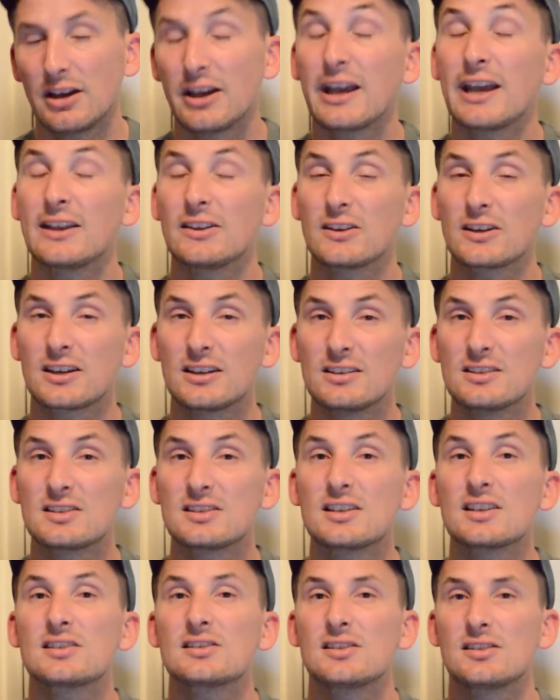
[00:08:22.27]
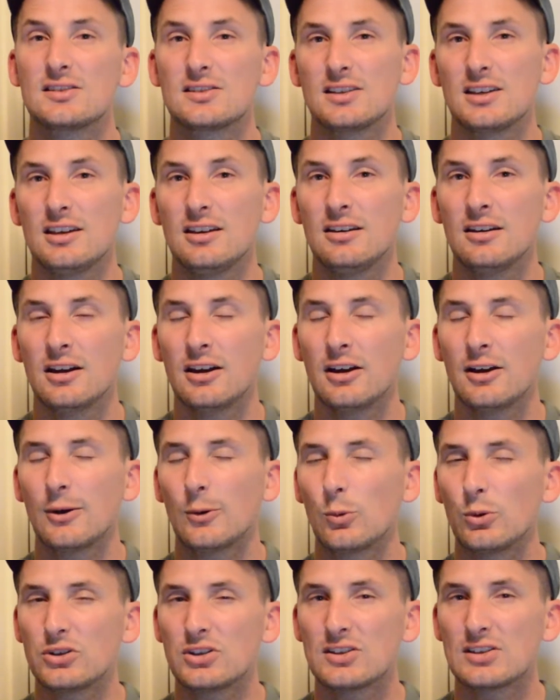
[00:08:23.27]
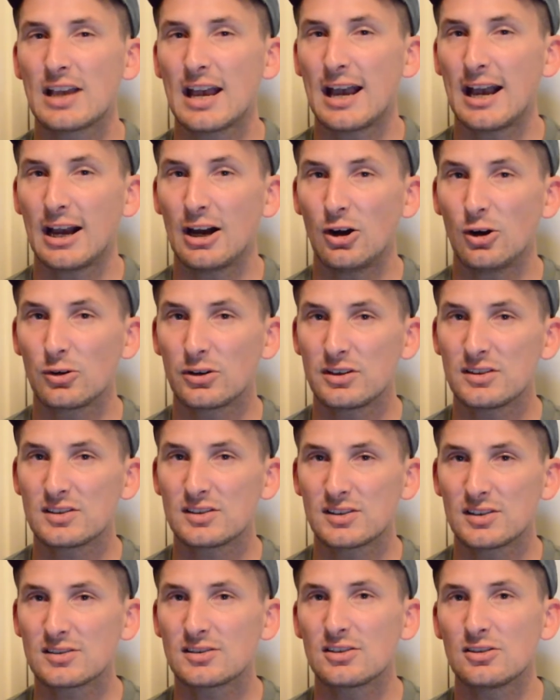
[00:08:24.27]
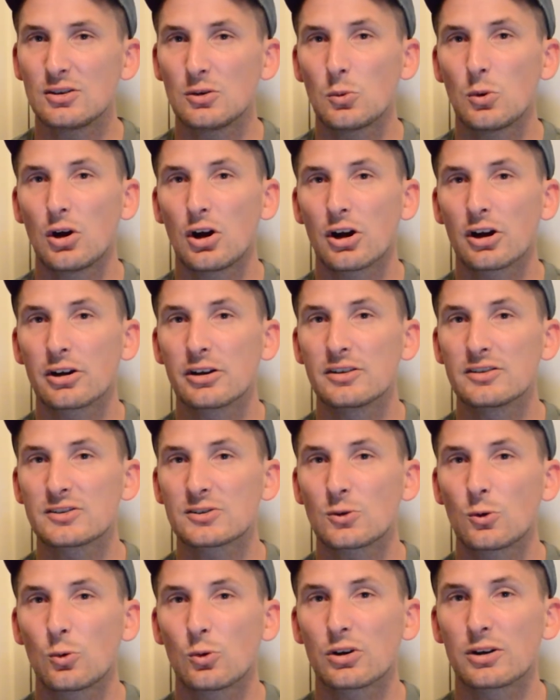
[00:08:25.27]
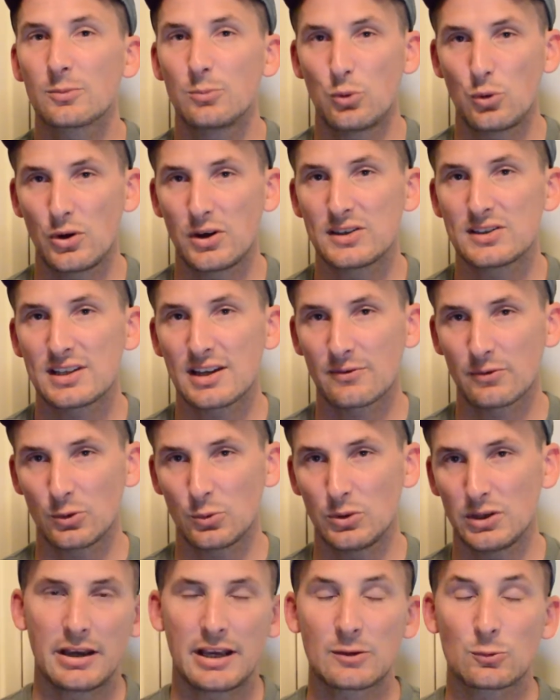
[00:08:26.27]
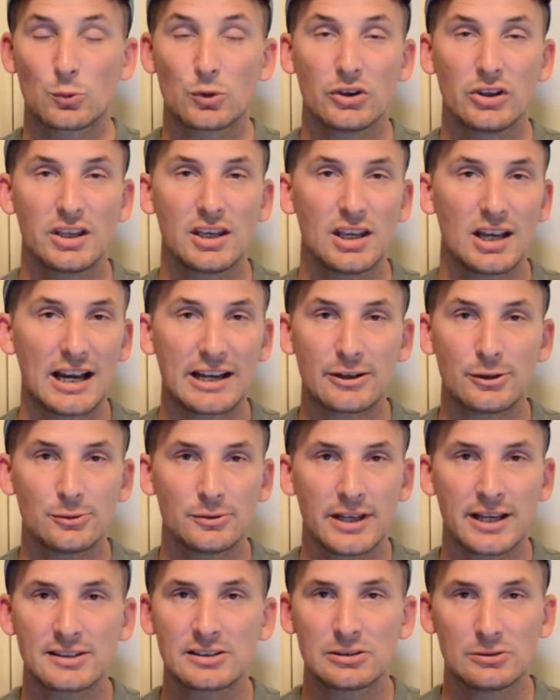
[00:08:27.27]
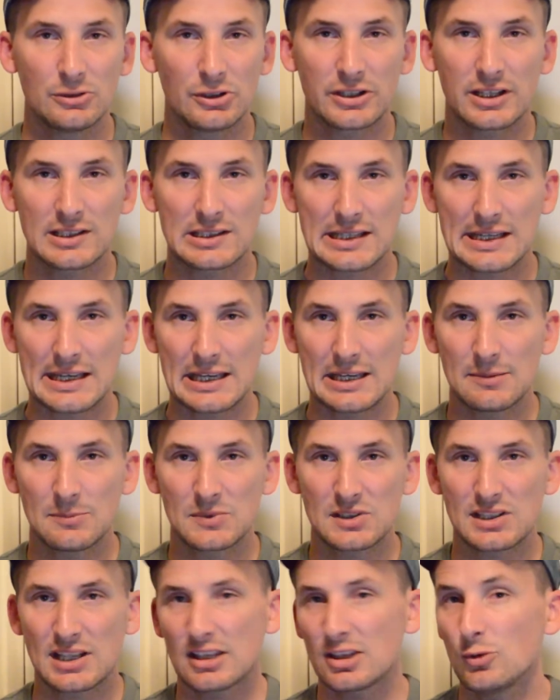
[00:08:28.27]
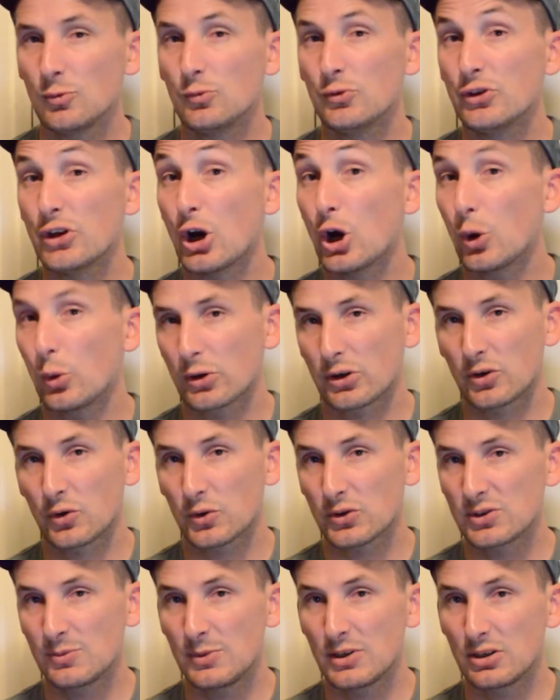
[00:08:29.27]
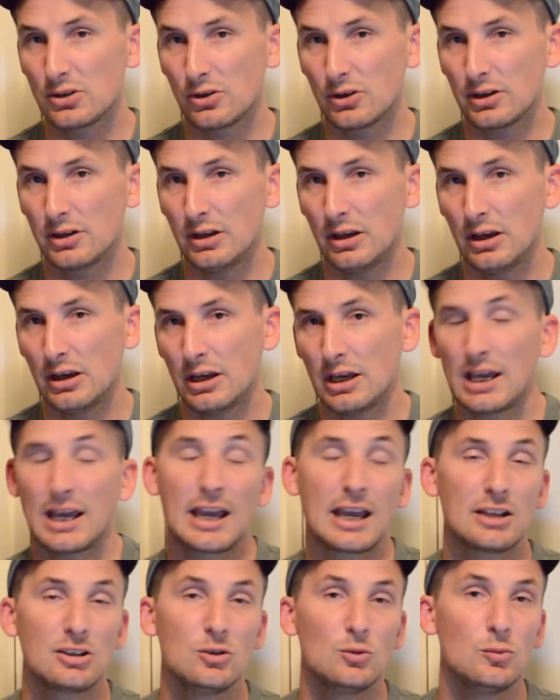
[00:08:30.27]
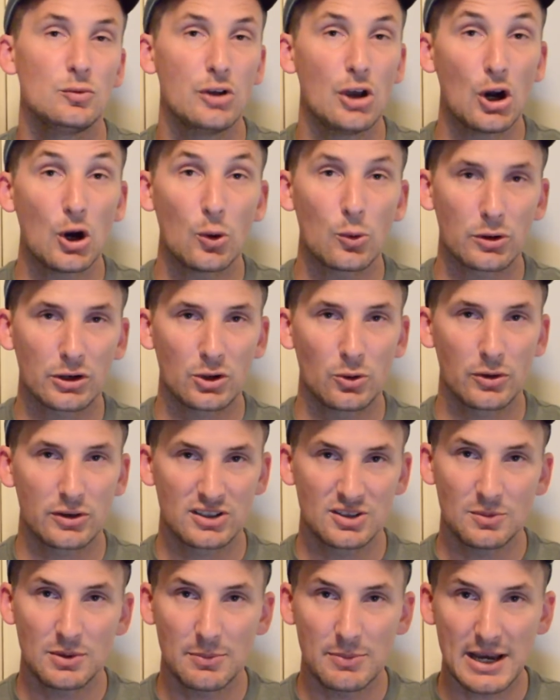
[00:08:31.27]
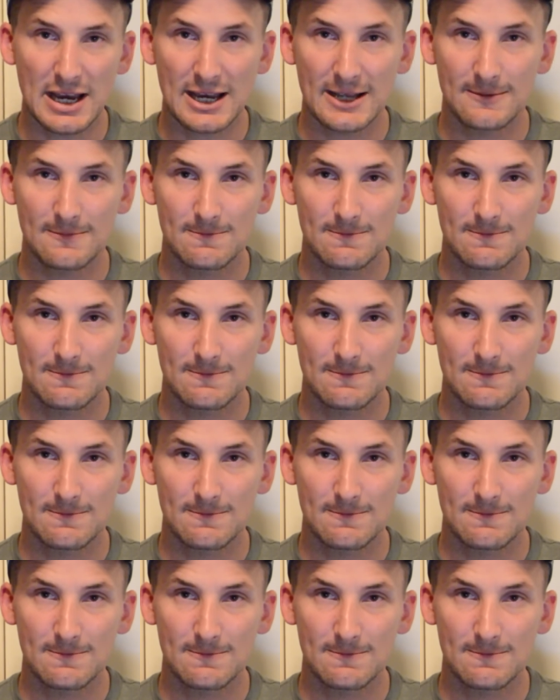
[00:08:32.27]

and the consistency, which is how consistent you are in scoring points every week. And really, I don't like to look at teams that you know are going to be good and you know are going to be bad.